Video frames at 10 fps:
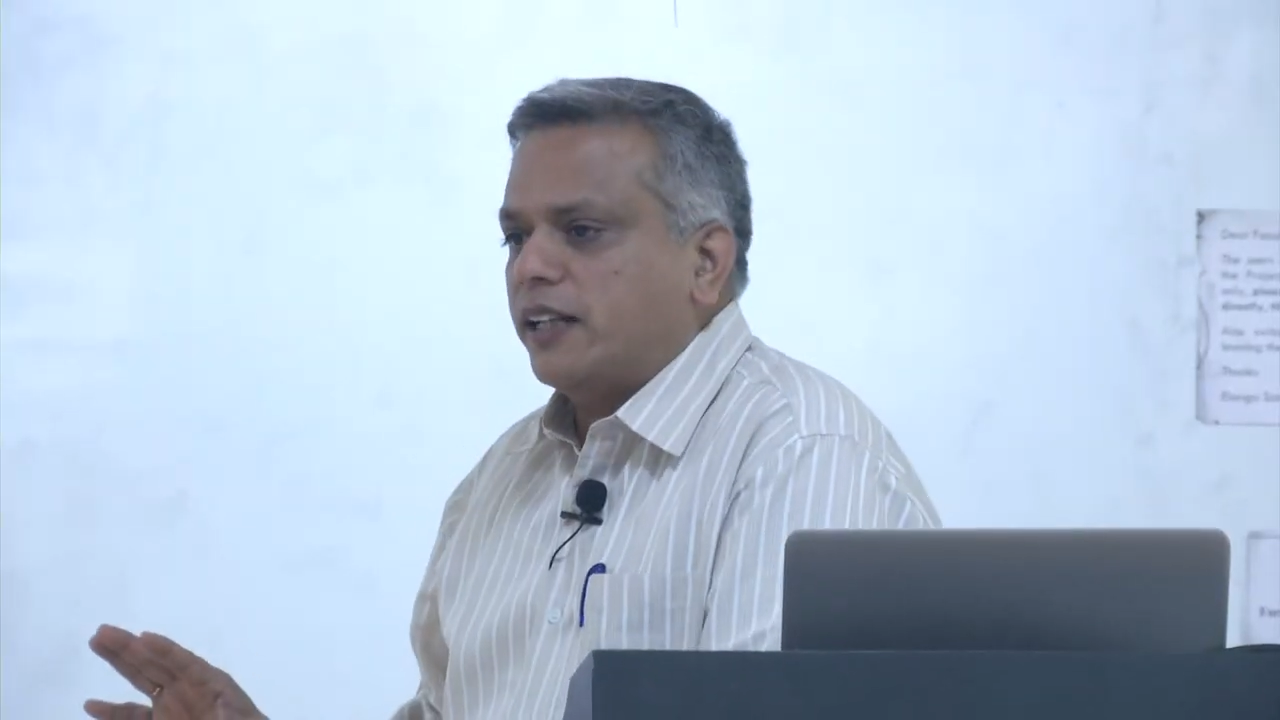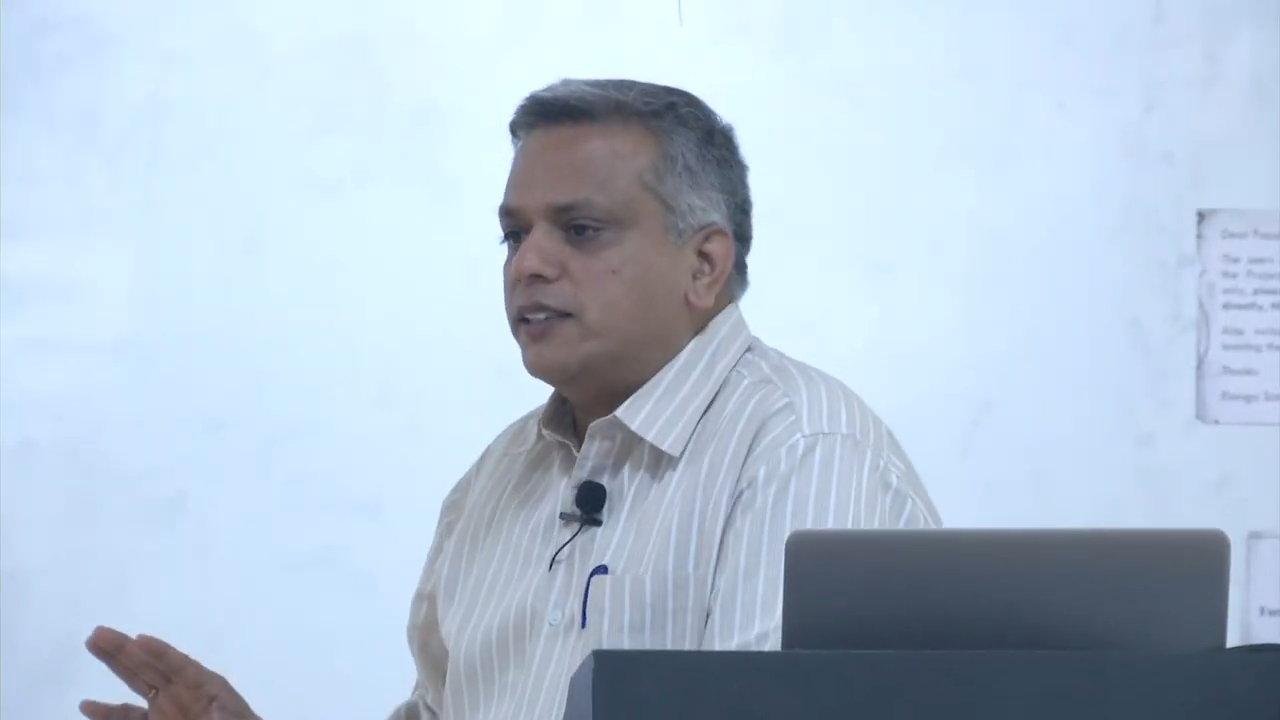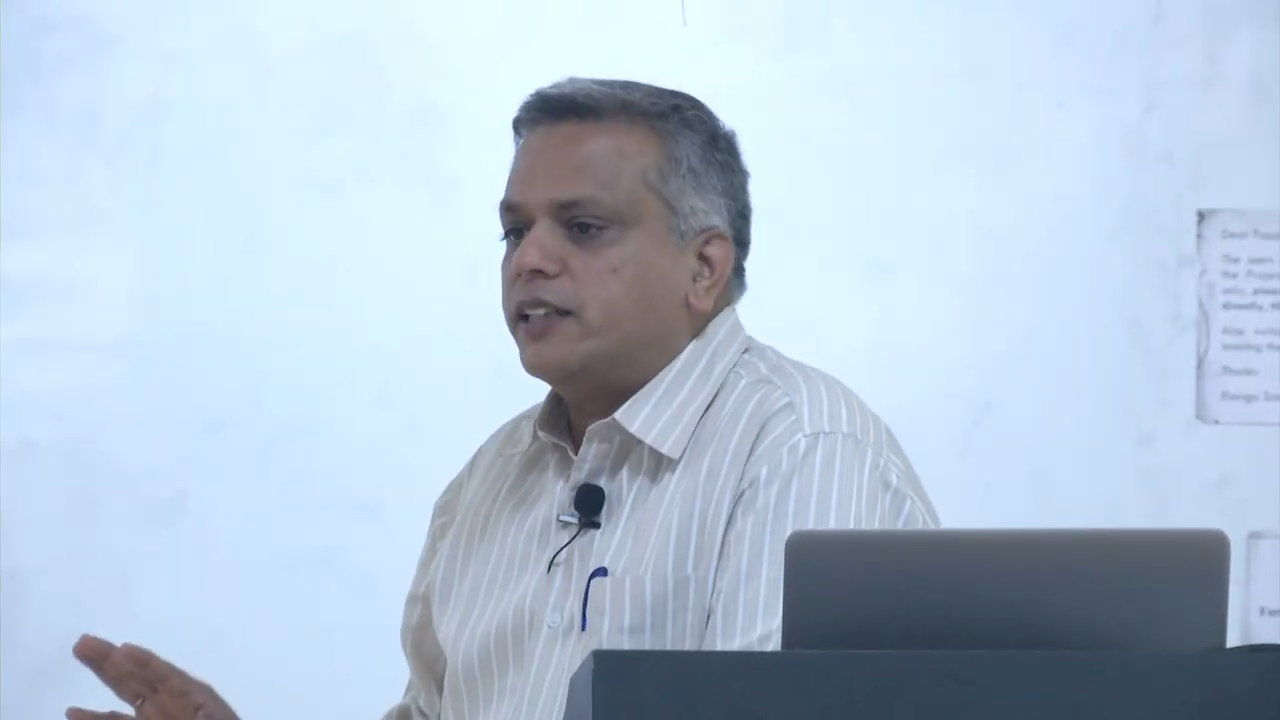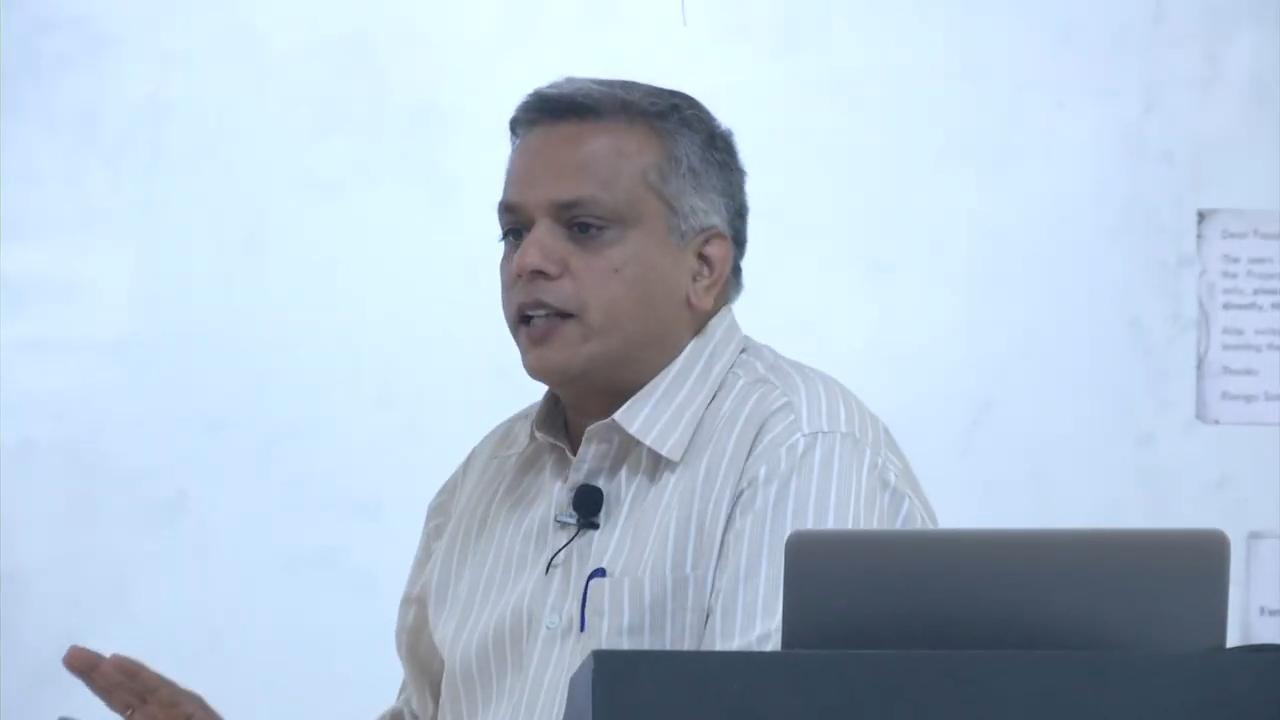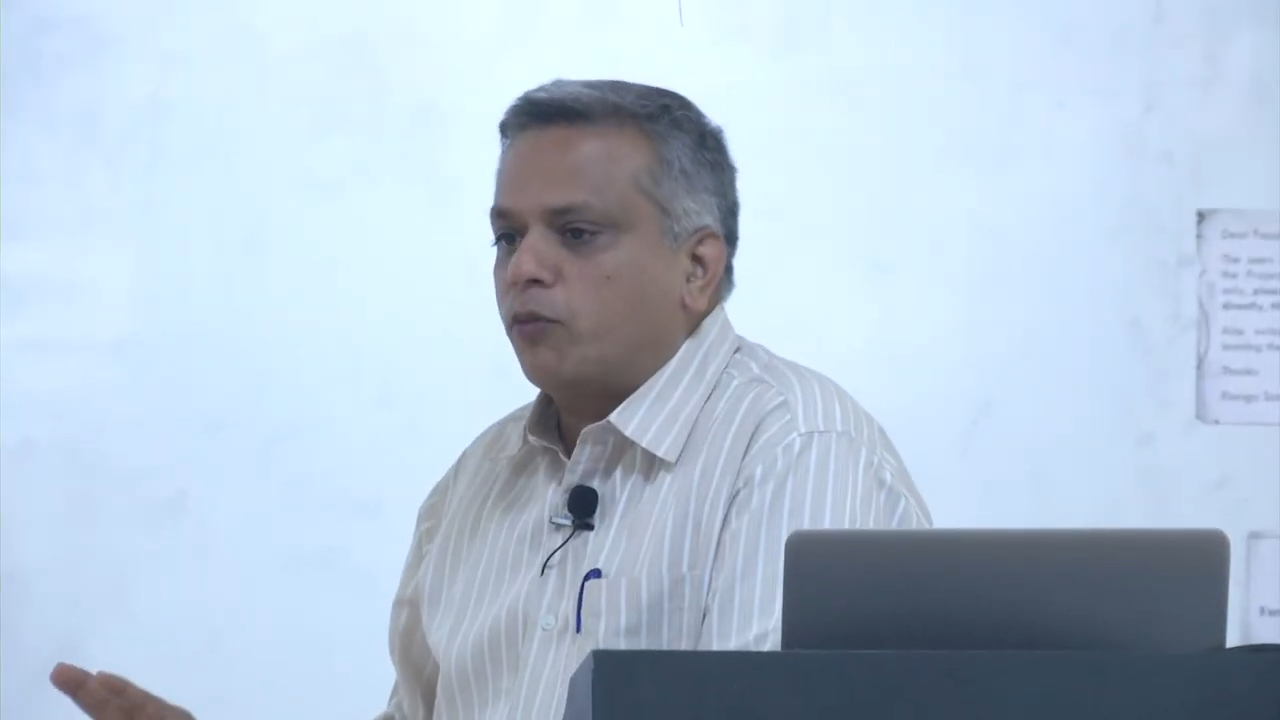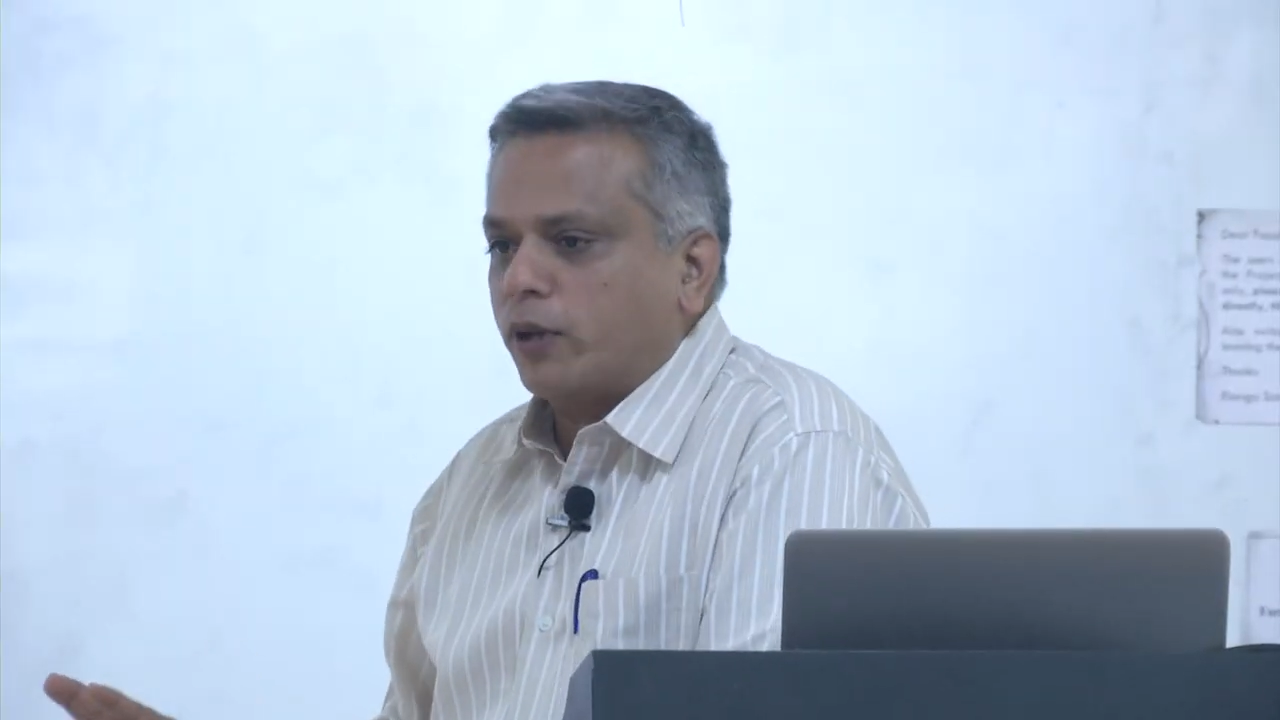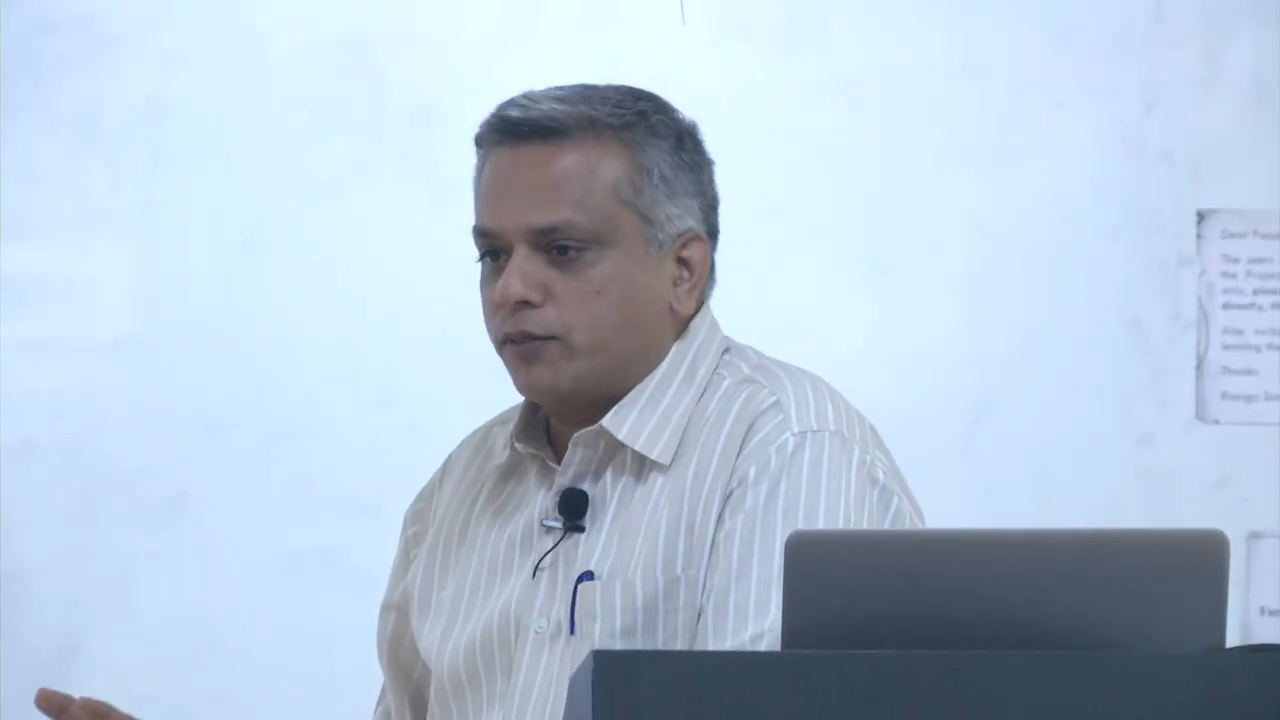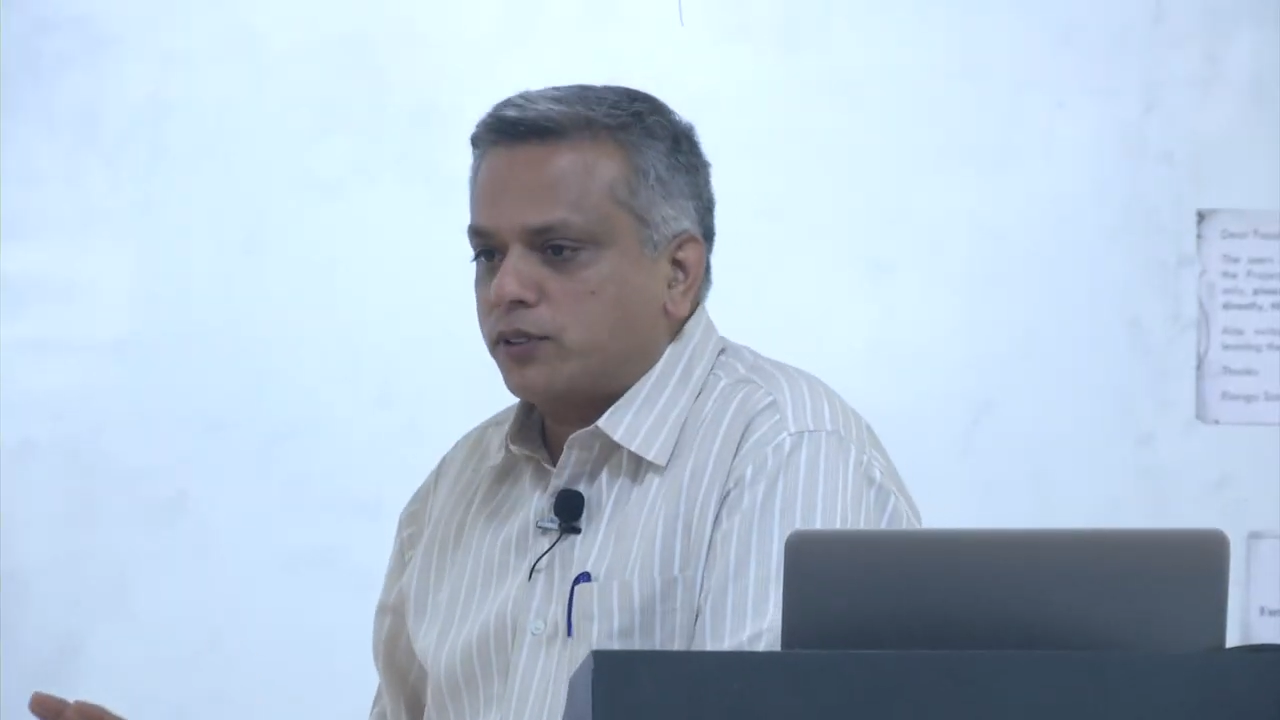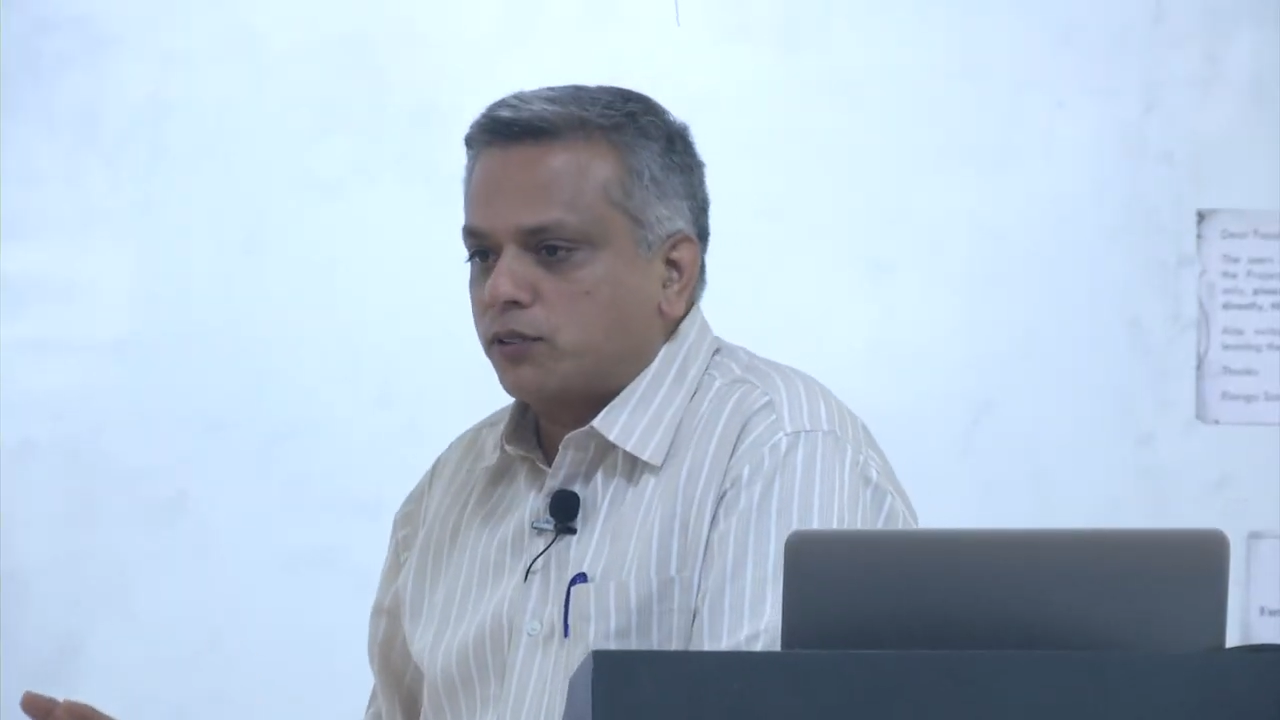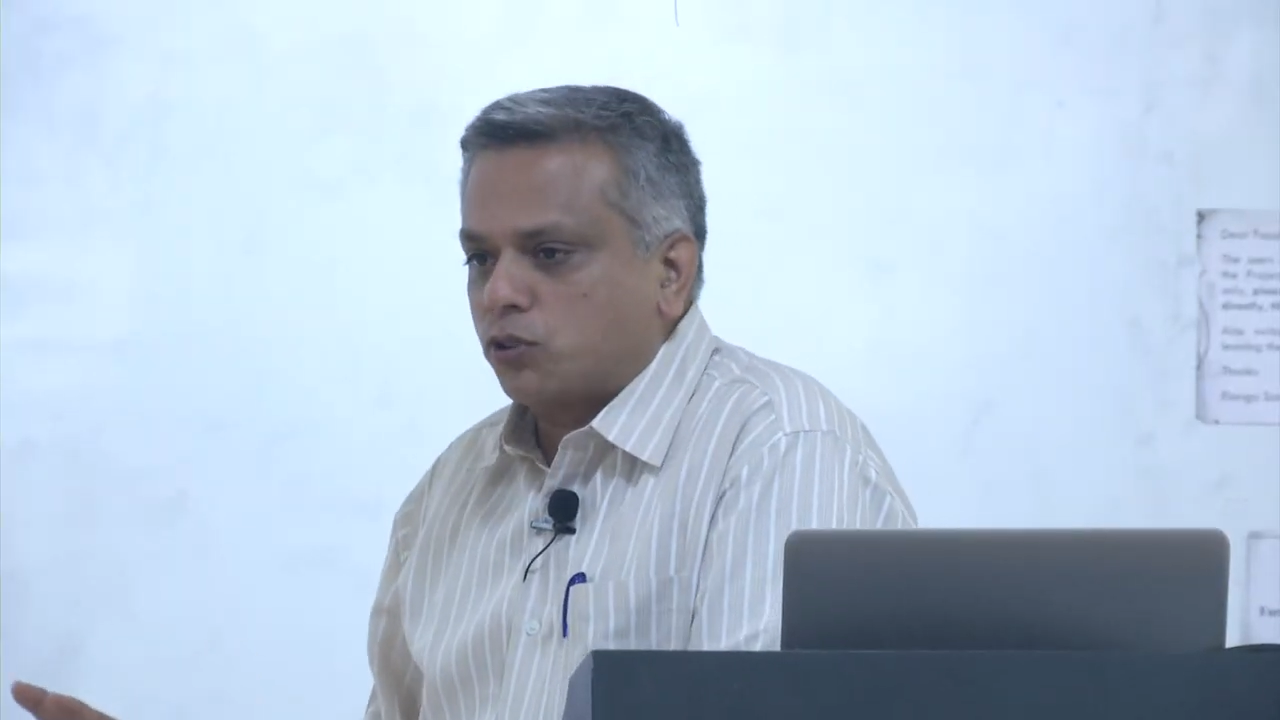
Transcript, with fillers: density waves.